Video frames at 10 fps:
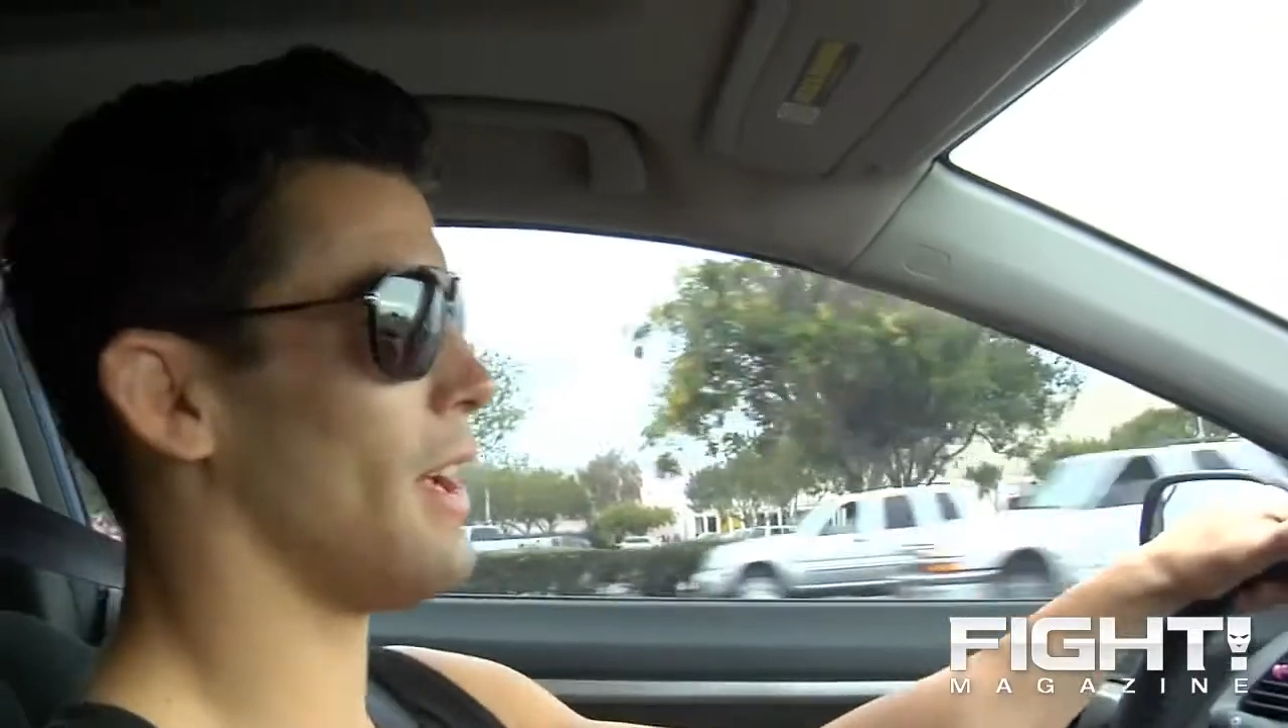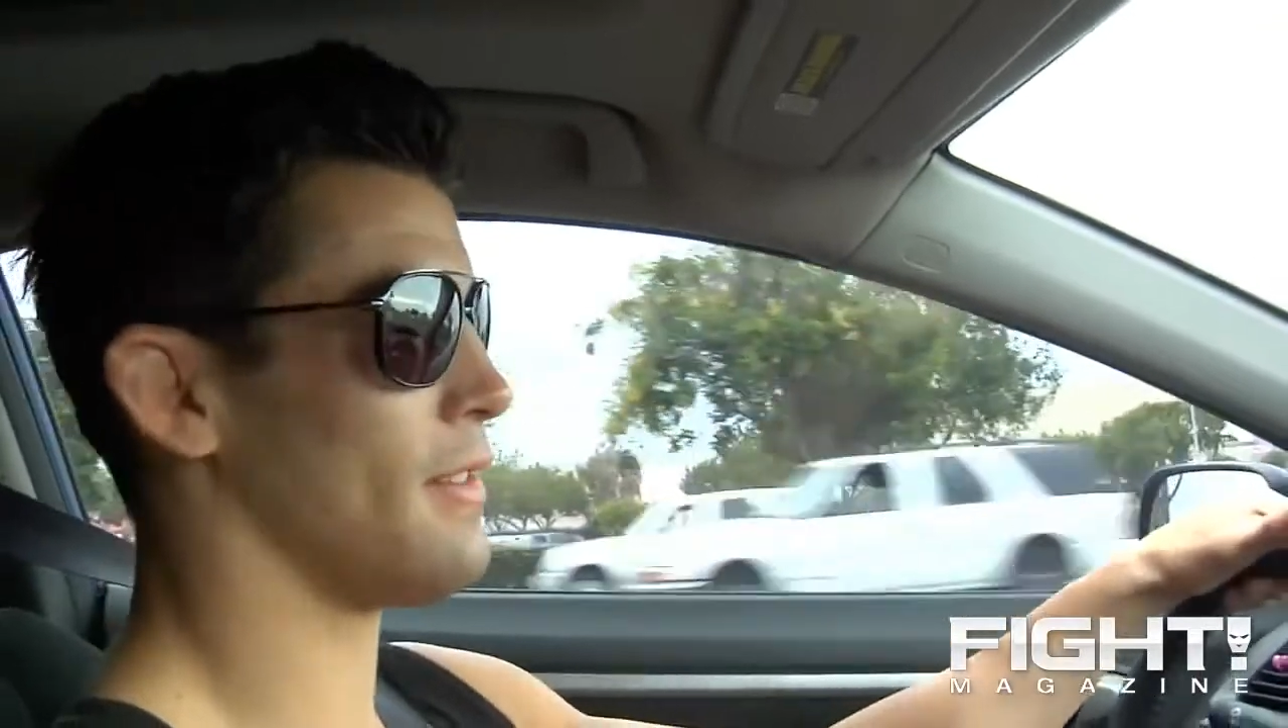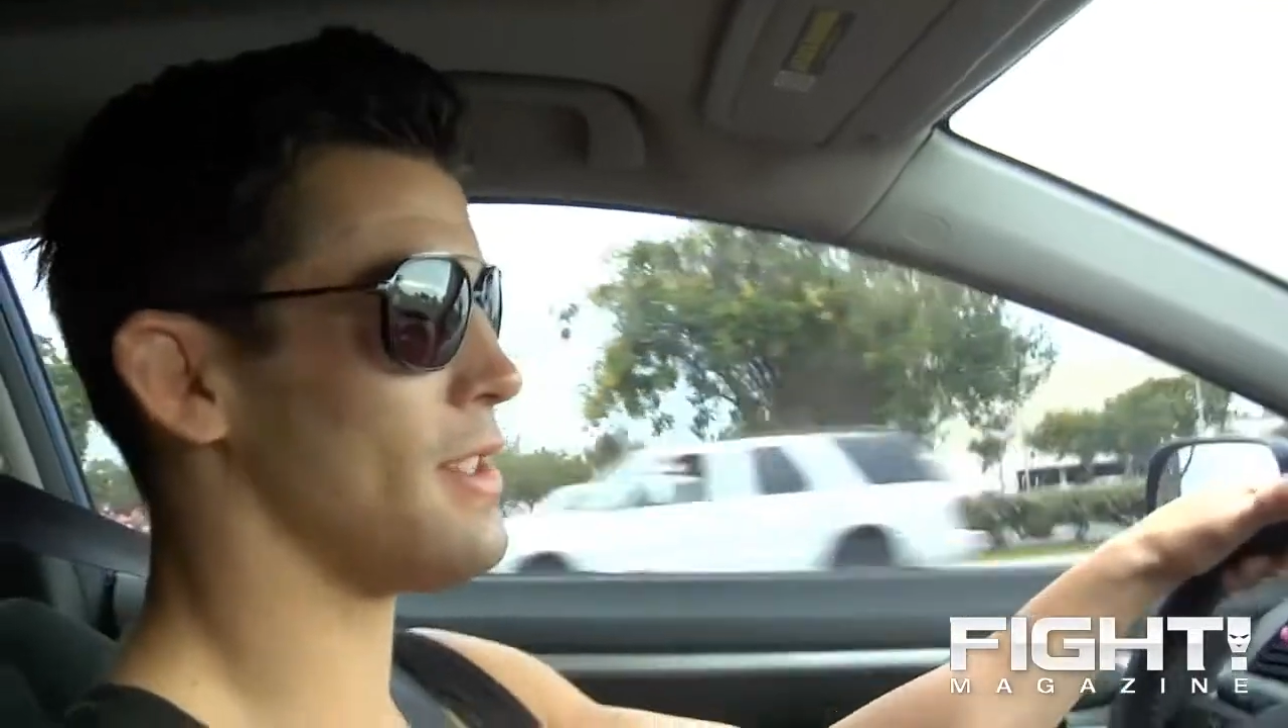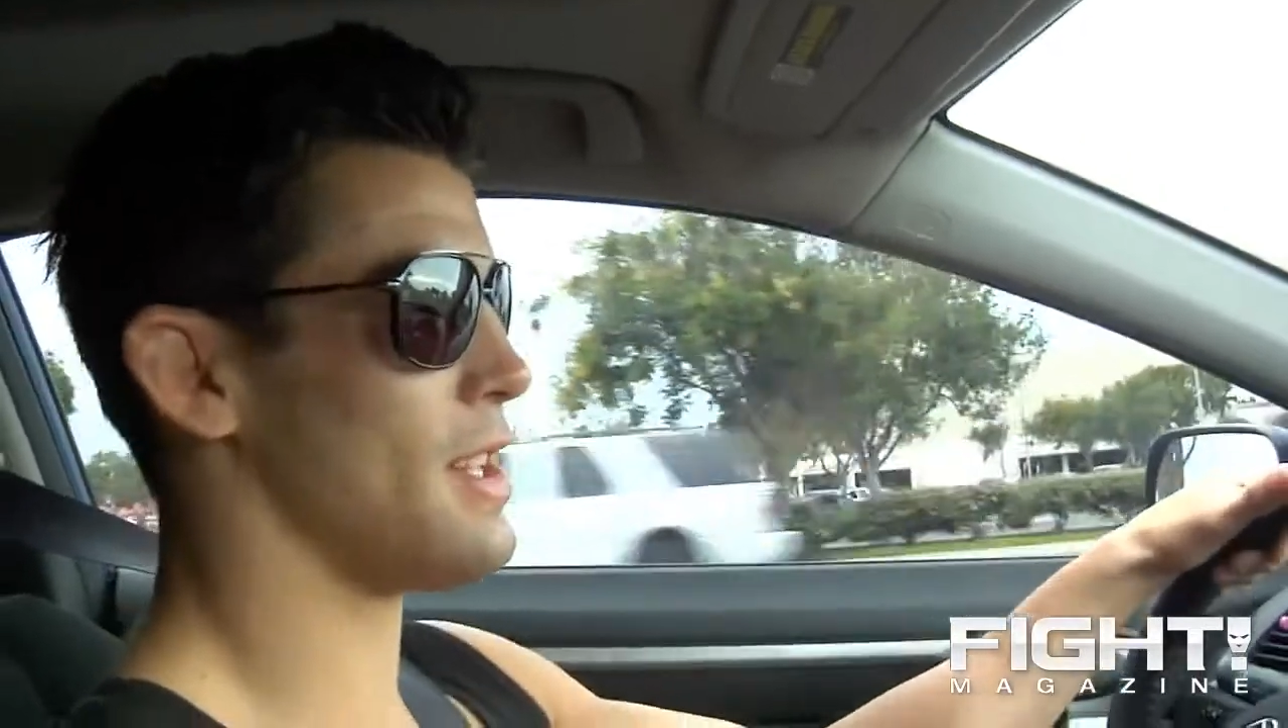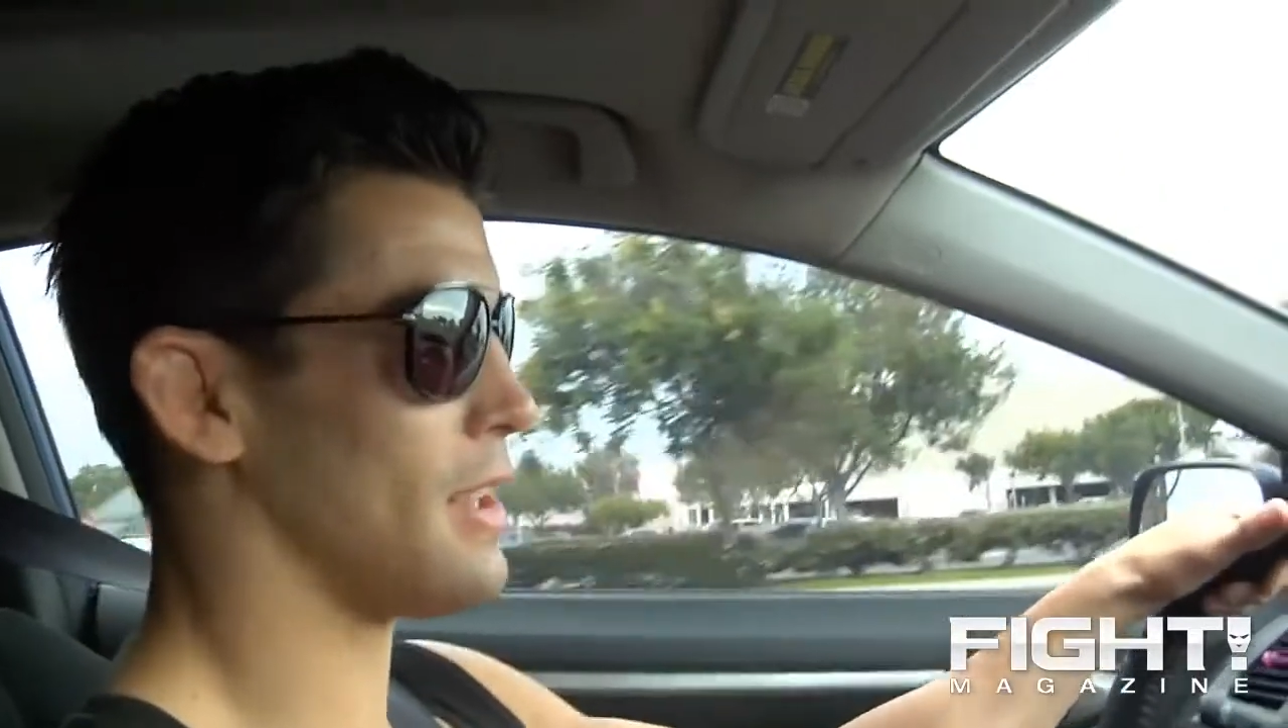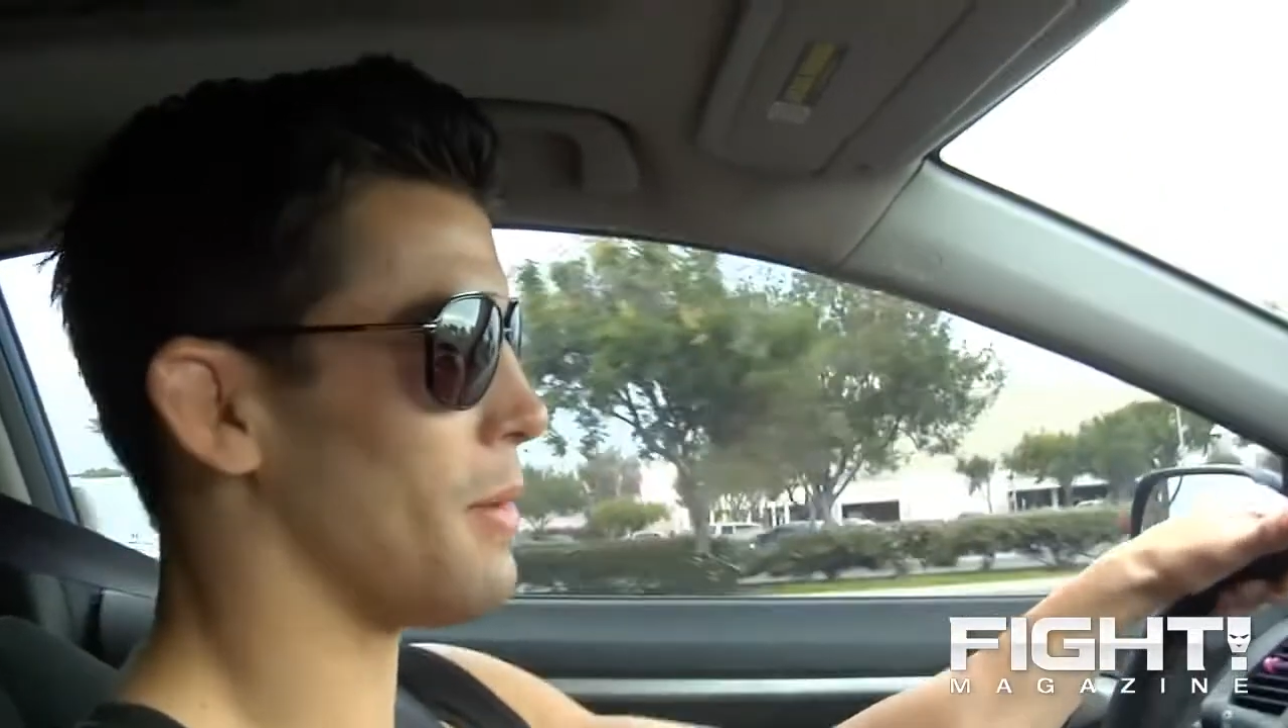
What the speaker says: have to take